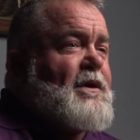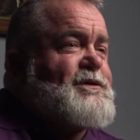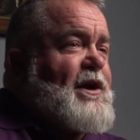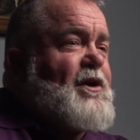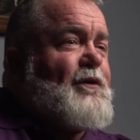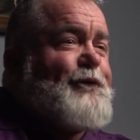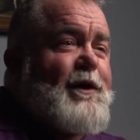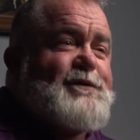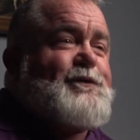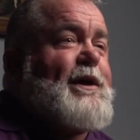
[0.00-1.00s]
Share your
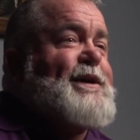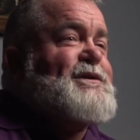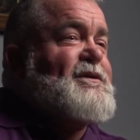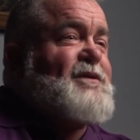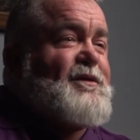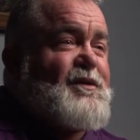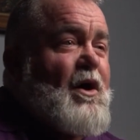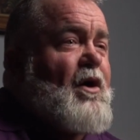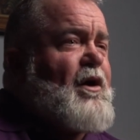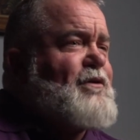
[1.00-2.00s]
frustrations and
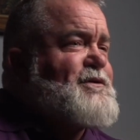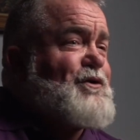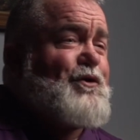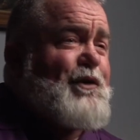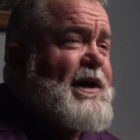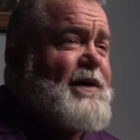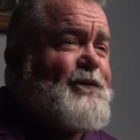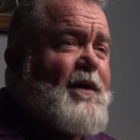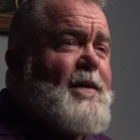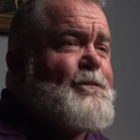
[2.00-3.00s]
sorrows, your
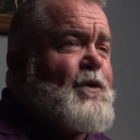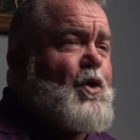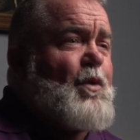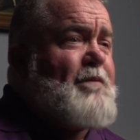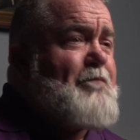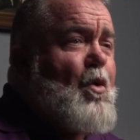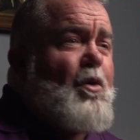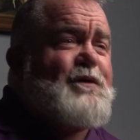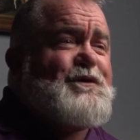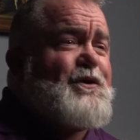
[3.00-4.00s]
grief, your
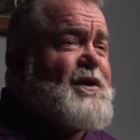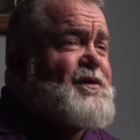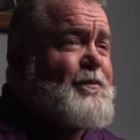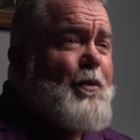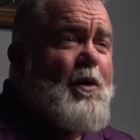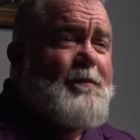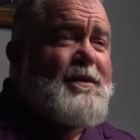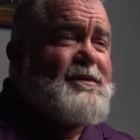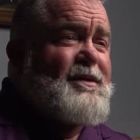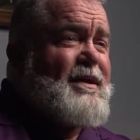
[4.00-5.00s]
remorse, your
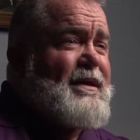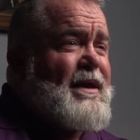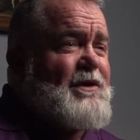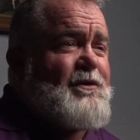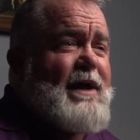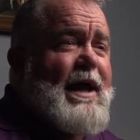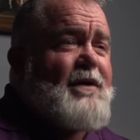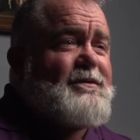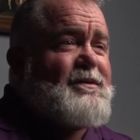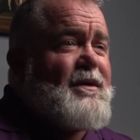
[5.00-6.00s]
disappointments, and your
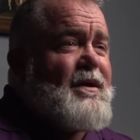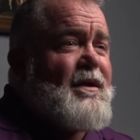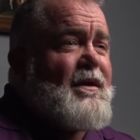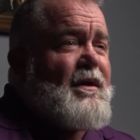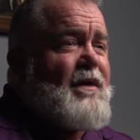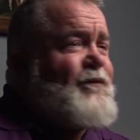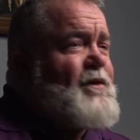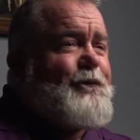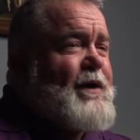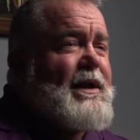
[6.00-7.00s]
doubts.
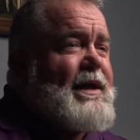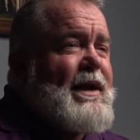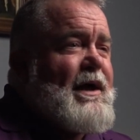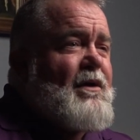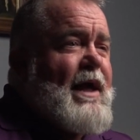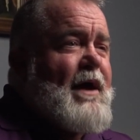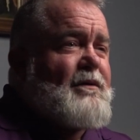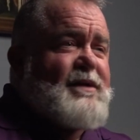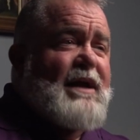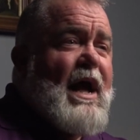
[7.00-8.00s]
Feel free to let it all
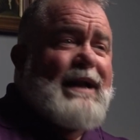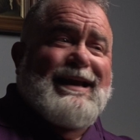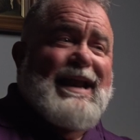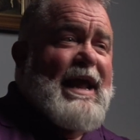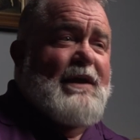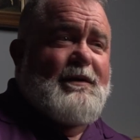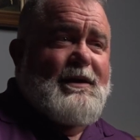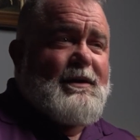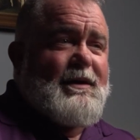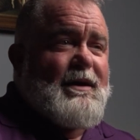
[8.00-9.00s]
out. See, God can handle
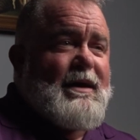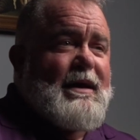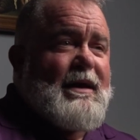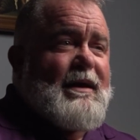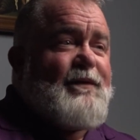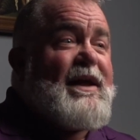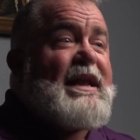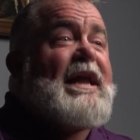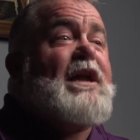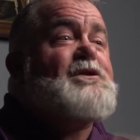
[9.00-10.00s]
it. Then
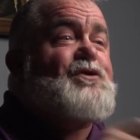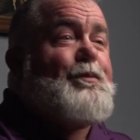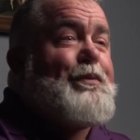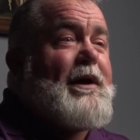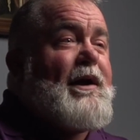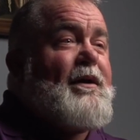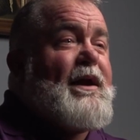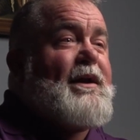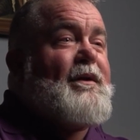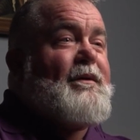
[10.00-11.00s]
end your prayer
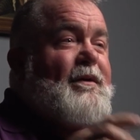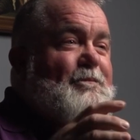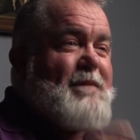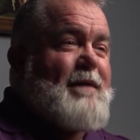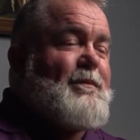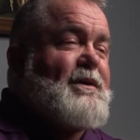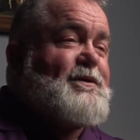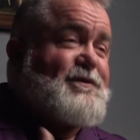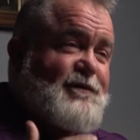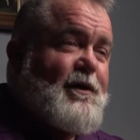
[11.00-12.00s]
in a commitment
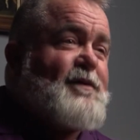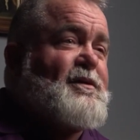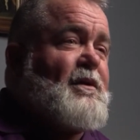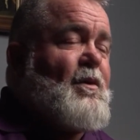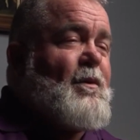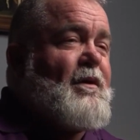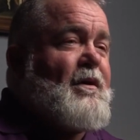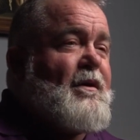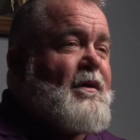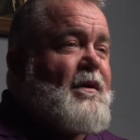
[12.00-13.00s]
to trust the Lord,
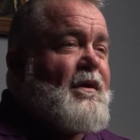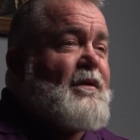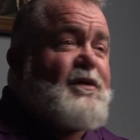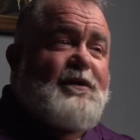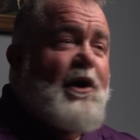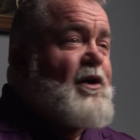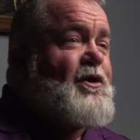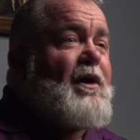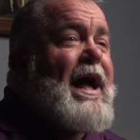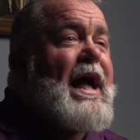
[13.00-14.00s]
to turn
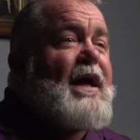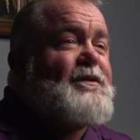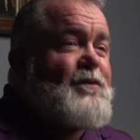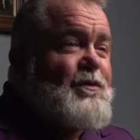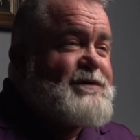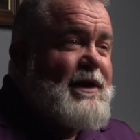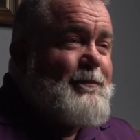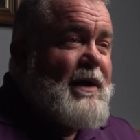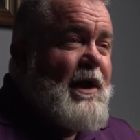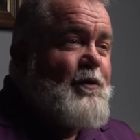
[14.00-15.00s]
your eyes towards
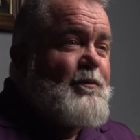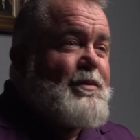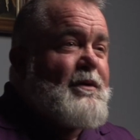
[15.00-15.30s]
Him in hope.